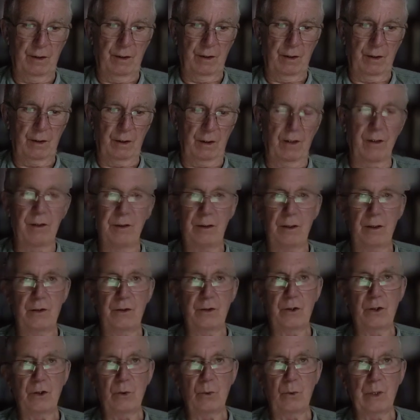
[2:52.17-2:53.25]
And
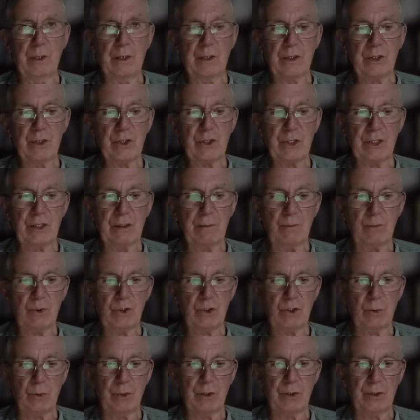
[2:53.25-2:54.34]
no one seems to
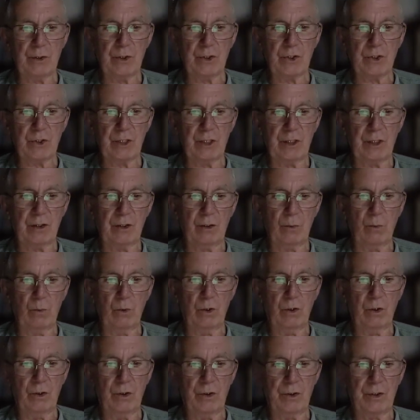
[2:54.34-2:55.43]
understand the
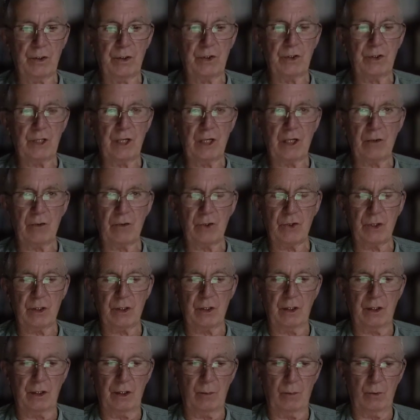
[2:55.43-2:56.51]
word integrity
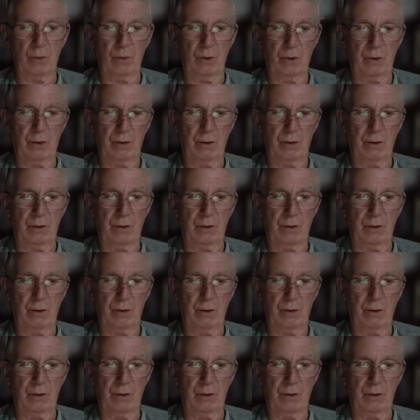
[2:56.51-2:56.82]
anymore.